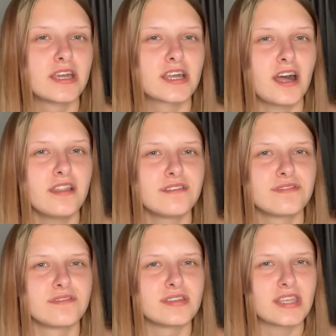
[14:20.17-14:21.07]
kind of
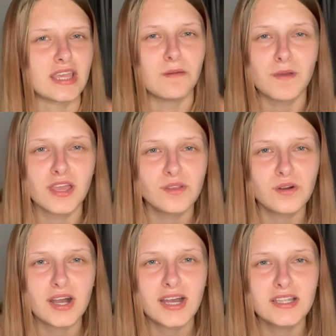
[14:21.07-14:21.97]
keep it in your
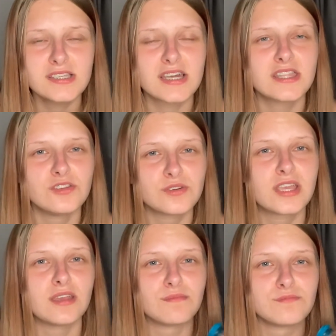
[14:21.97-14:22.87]
hand and then you'll
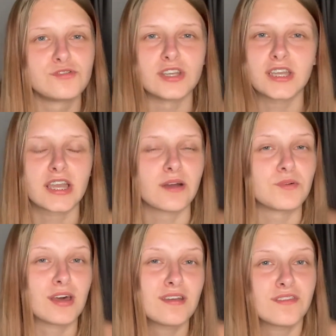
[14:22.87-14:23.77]
keep drinking it
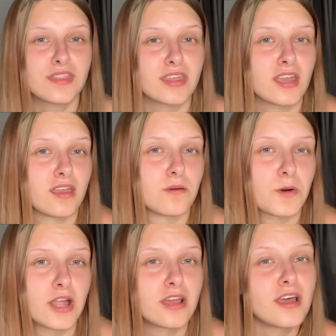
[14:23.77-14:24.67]
without even thinking
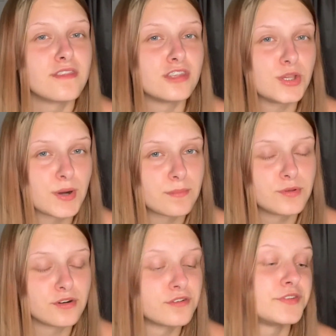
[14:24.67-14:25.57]
about it, and then you up
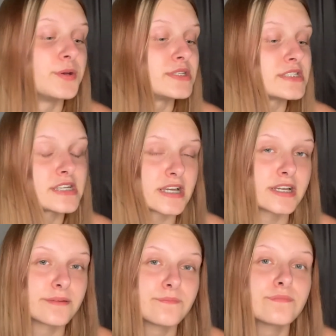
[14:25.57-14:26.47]
your fluid intake
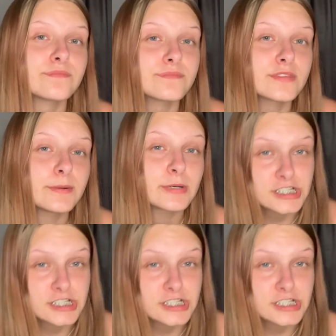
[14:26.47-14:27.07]
much